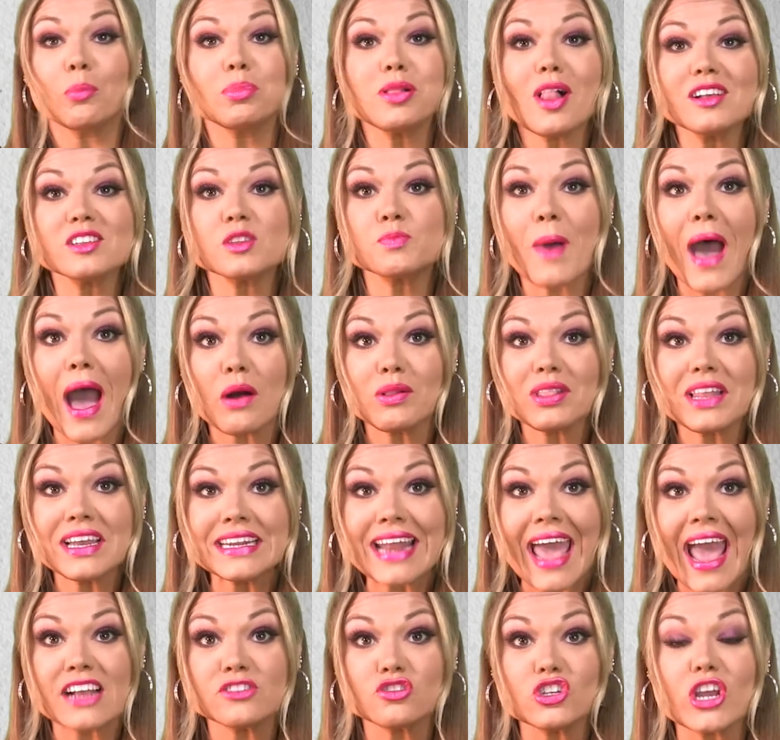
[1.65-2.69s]
Plus, Paola
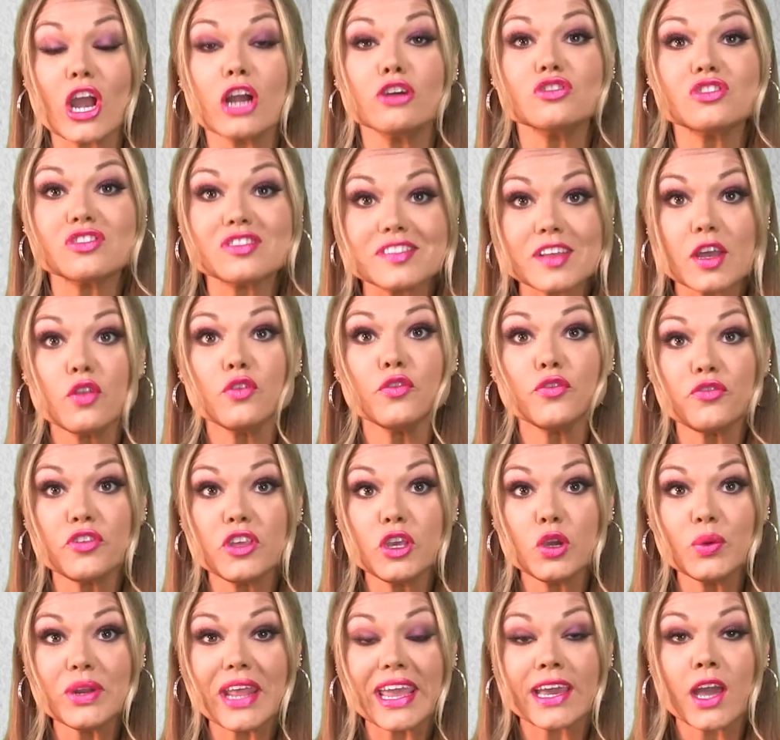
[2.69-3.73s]
and Ashley are still
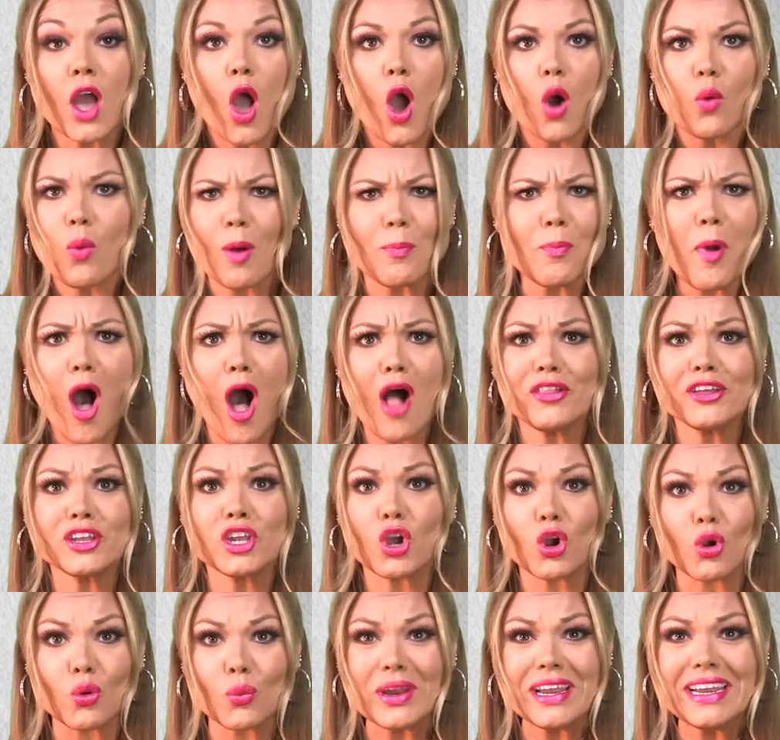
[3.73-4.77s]
feuding while Paul
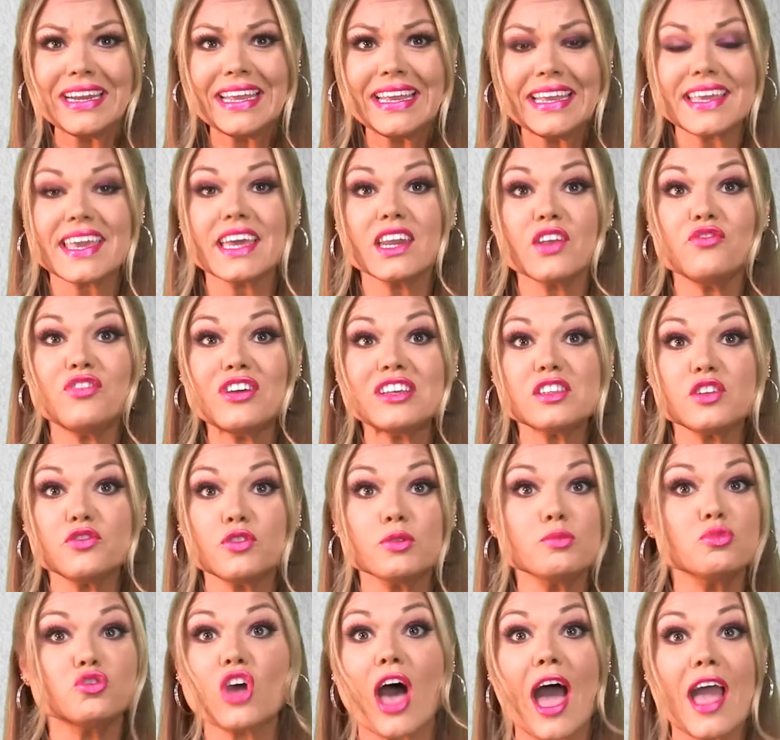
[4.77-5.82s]
and Karine get a visit
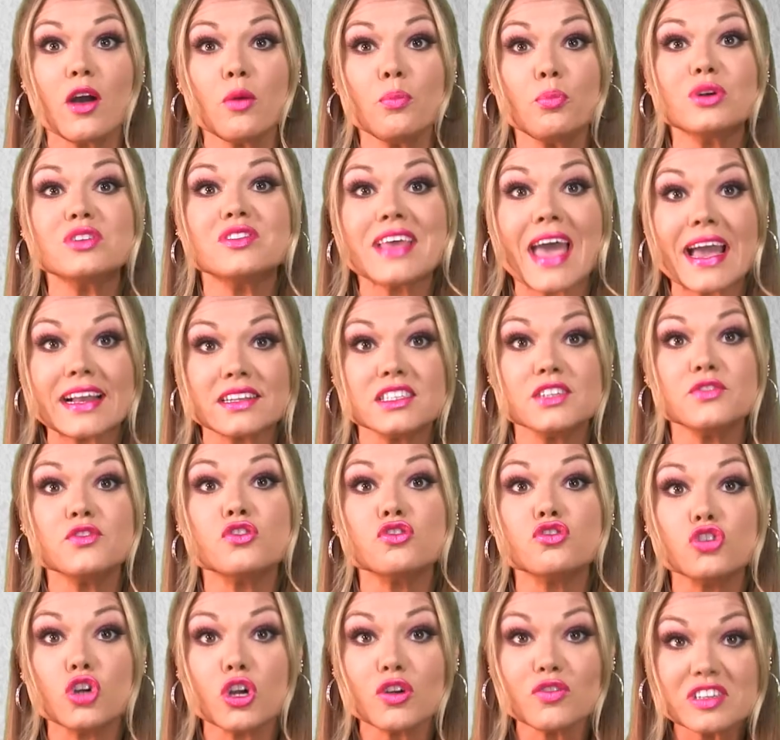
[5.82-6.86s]
from Child Protective
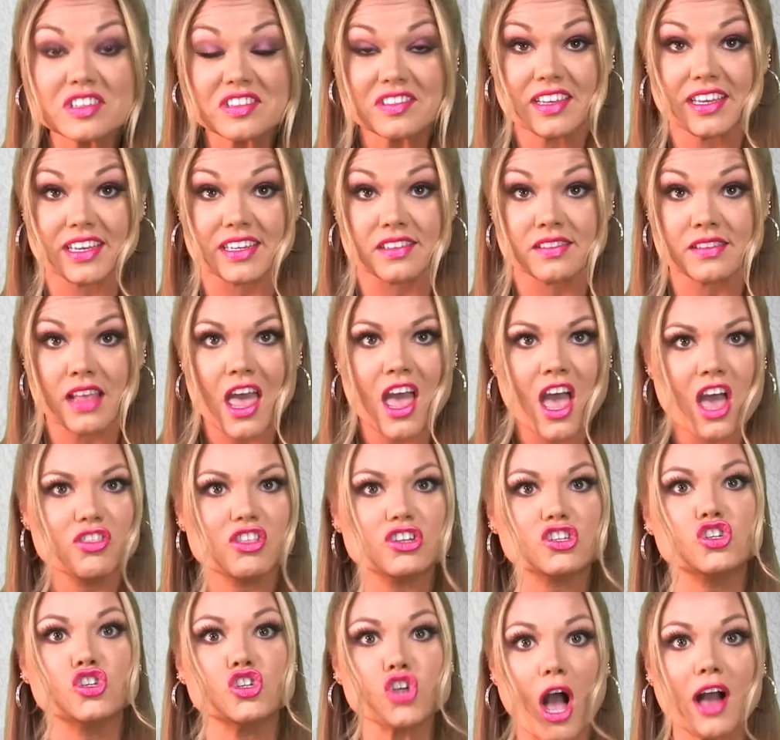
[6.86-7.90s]
Services.
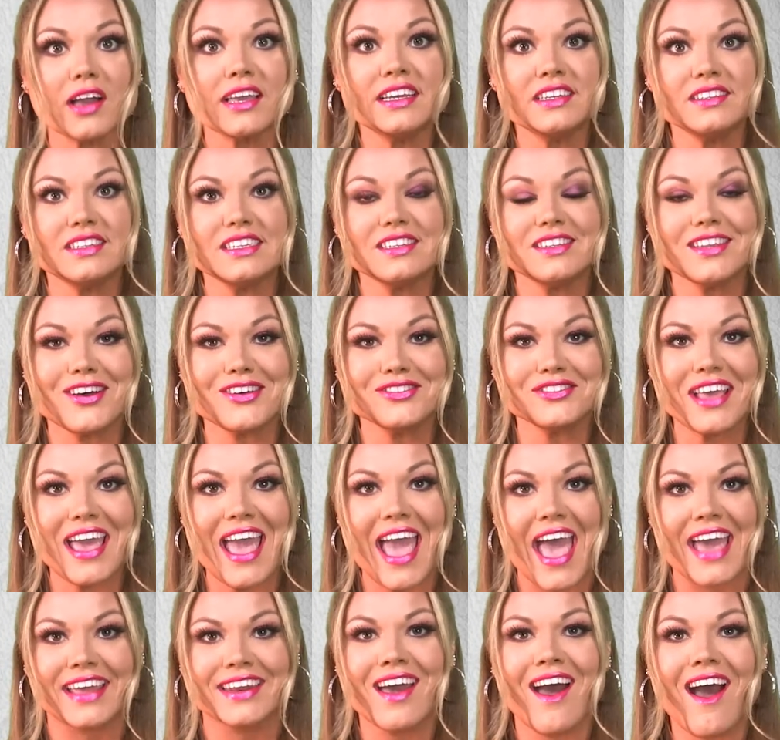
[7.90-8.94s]
The shocking details
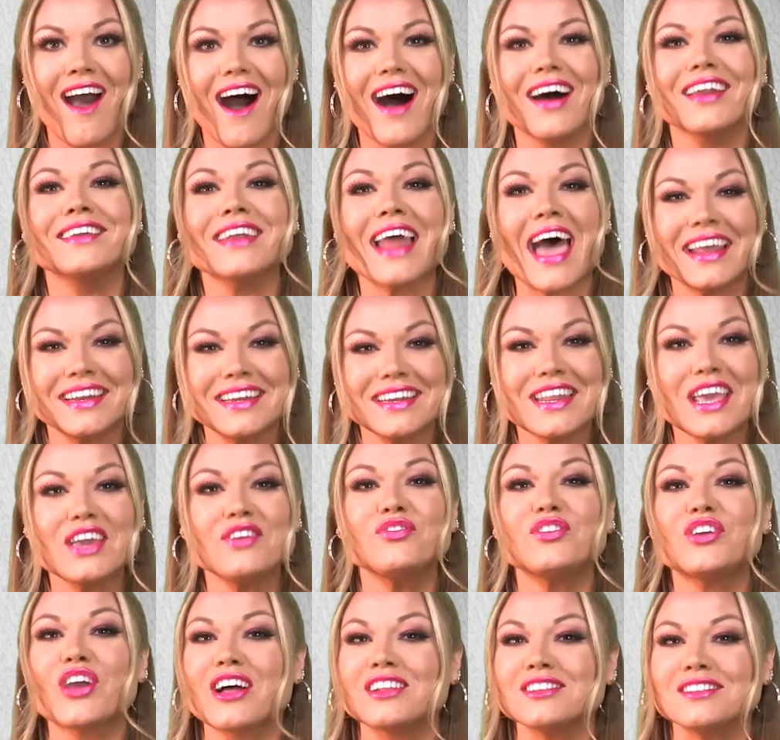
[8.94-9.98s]
ahead on 90
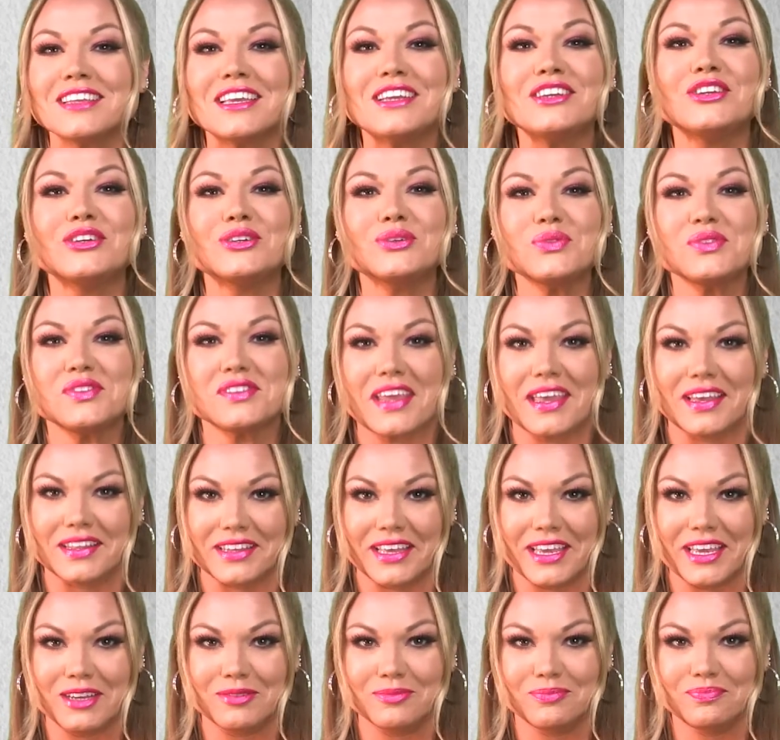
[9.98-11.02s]
Day Fiancé News
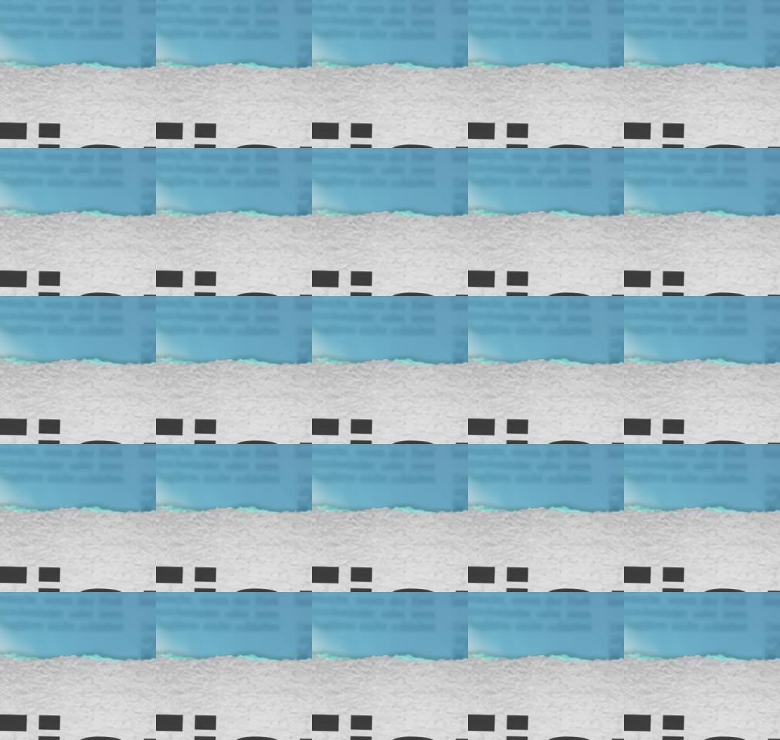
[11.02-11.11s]
Daily.